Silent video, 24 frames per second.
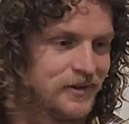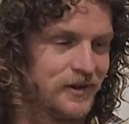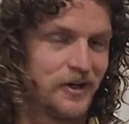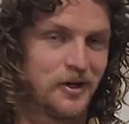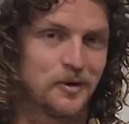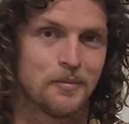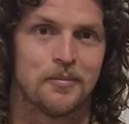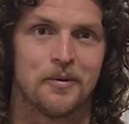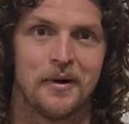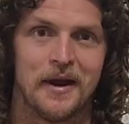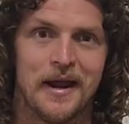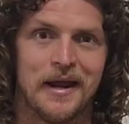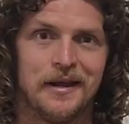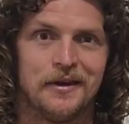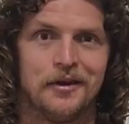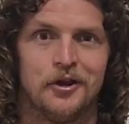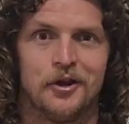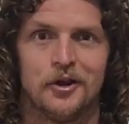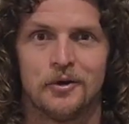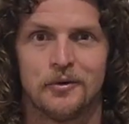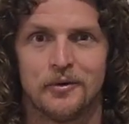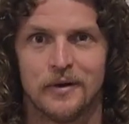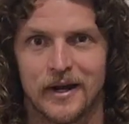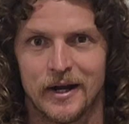You've got a brand
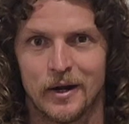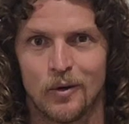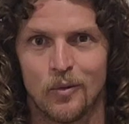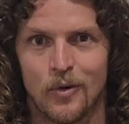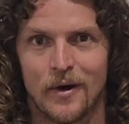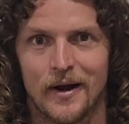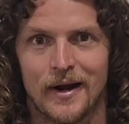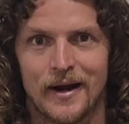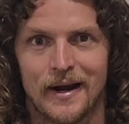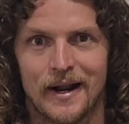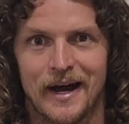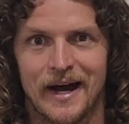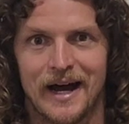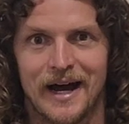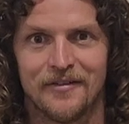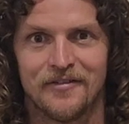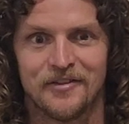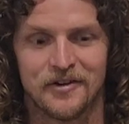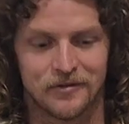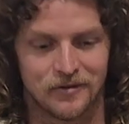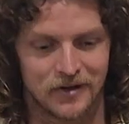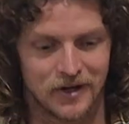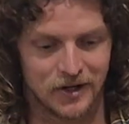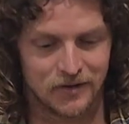new and a
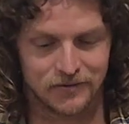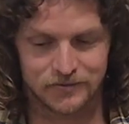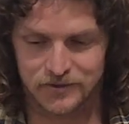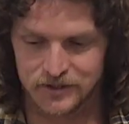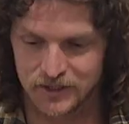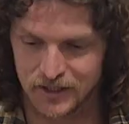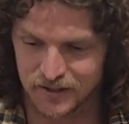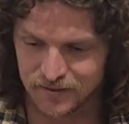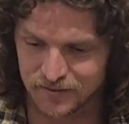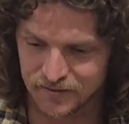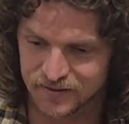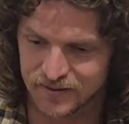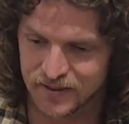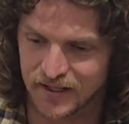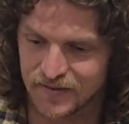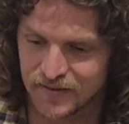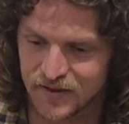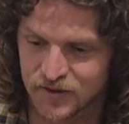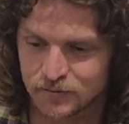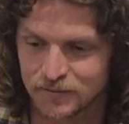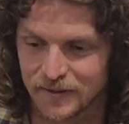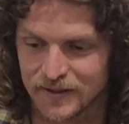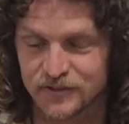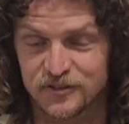1.5-year-old. You can see
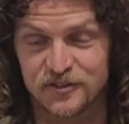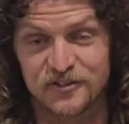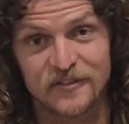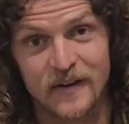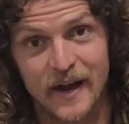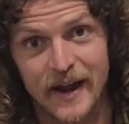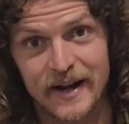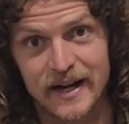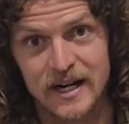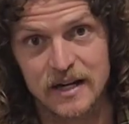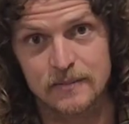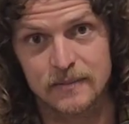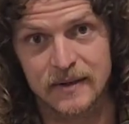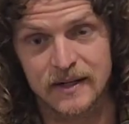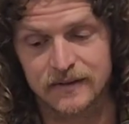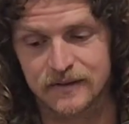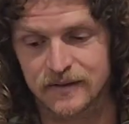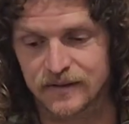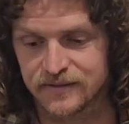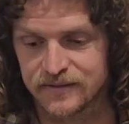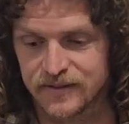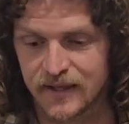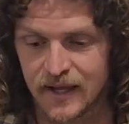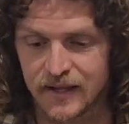this one's faded a bit in
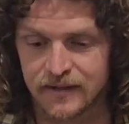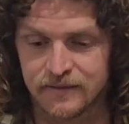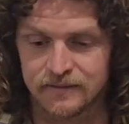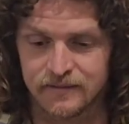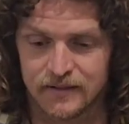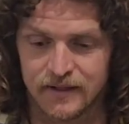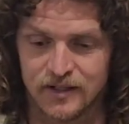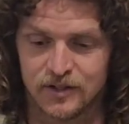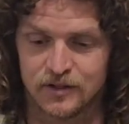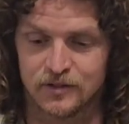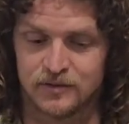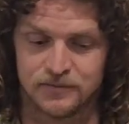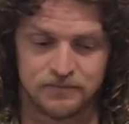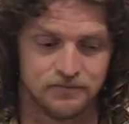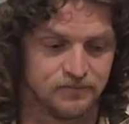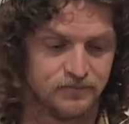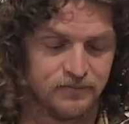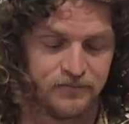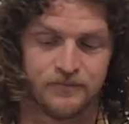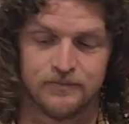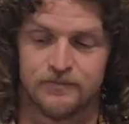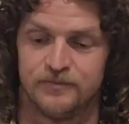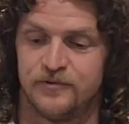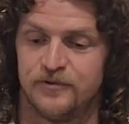the sun. It's
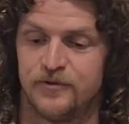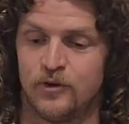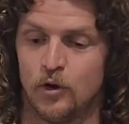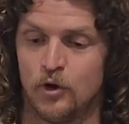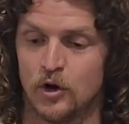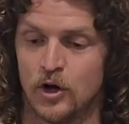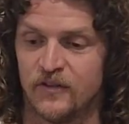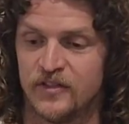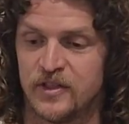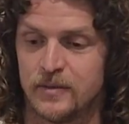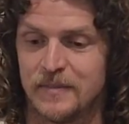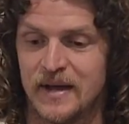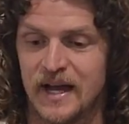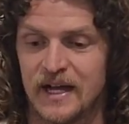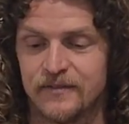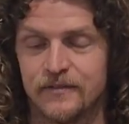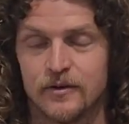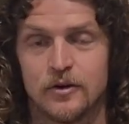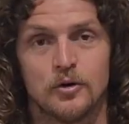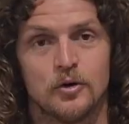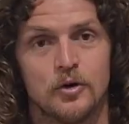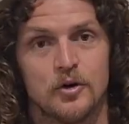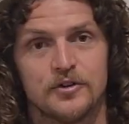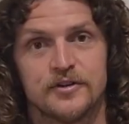fallen off the back of
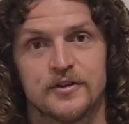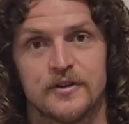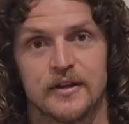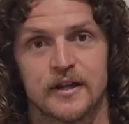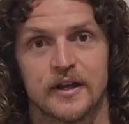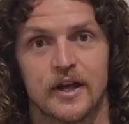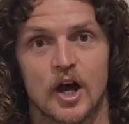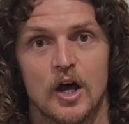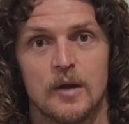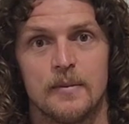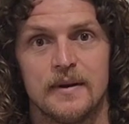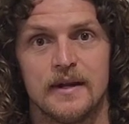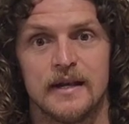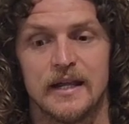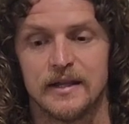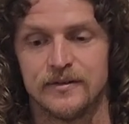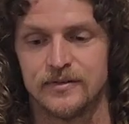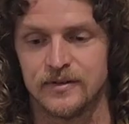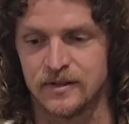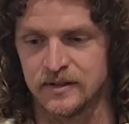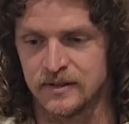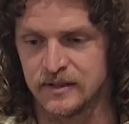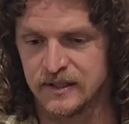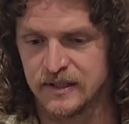a horse in the Gobi
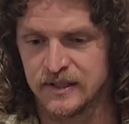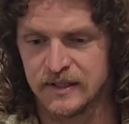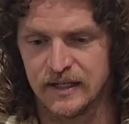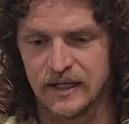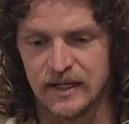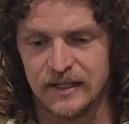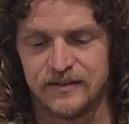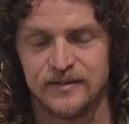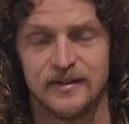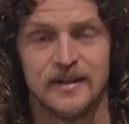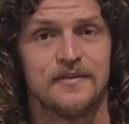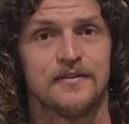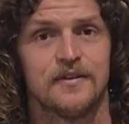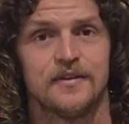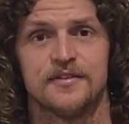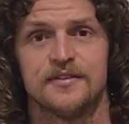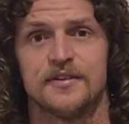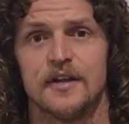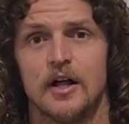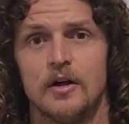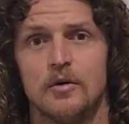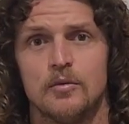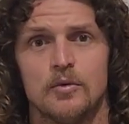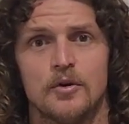Desert. It's hit the
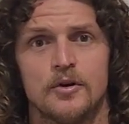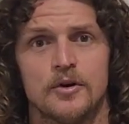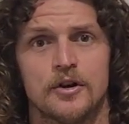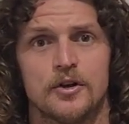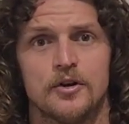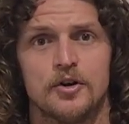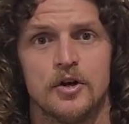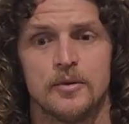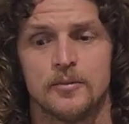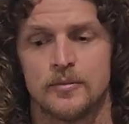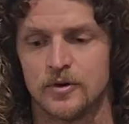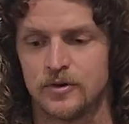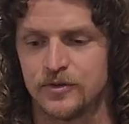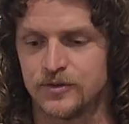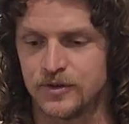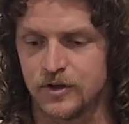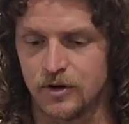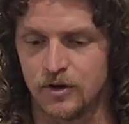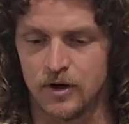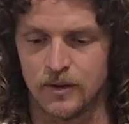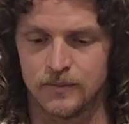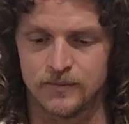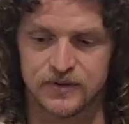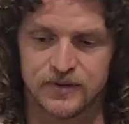salt water numerous
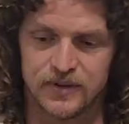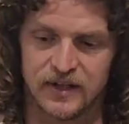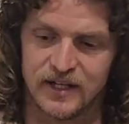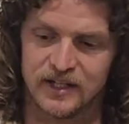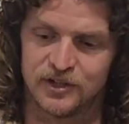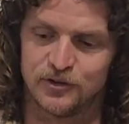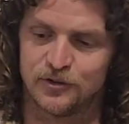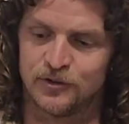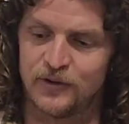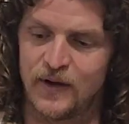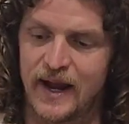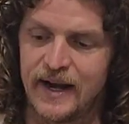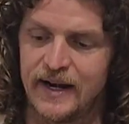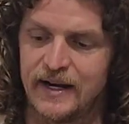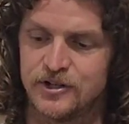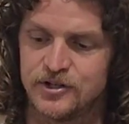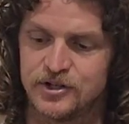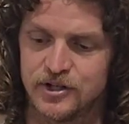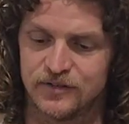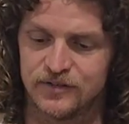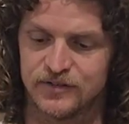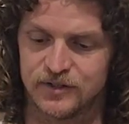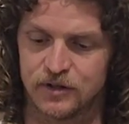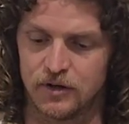times. It's faded
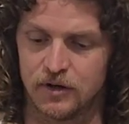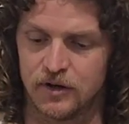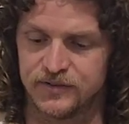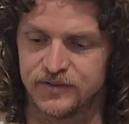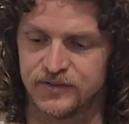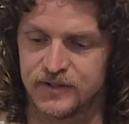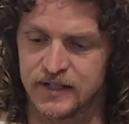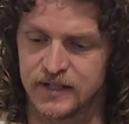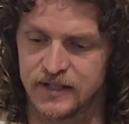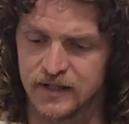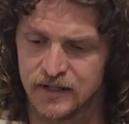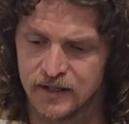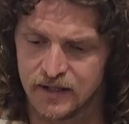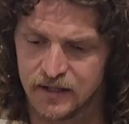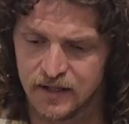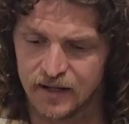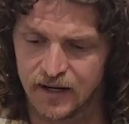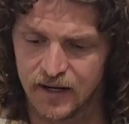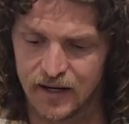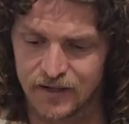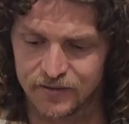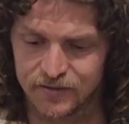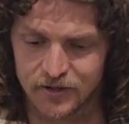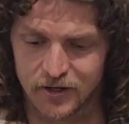just nicely,
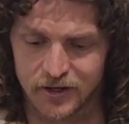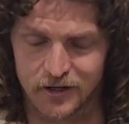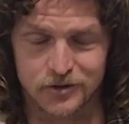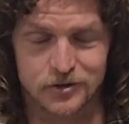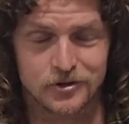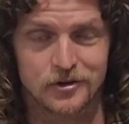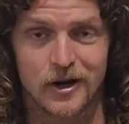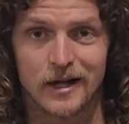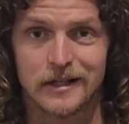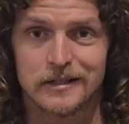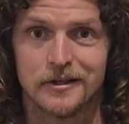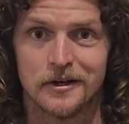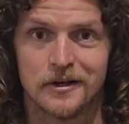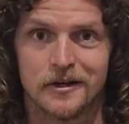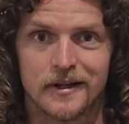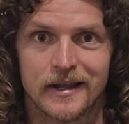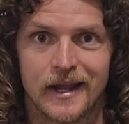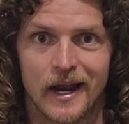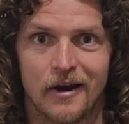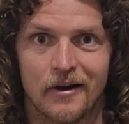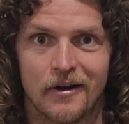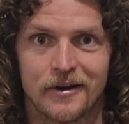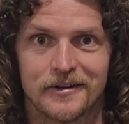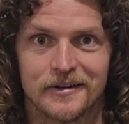and it's got a truckload of
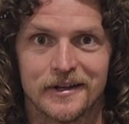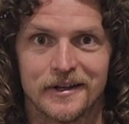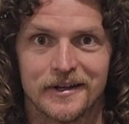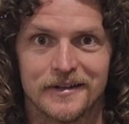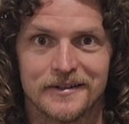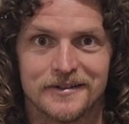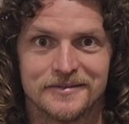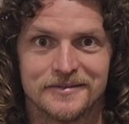character.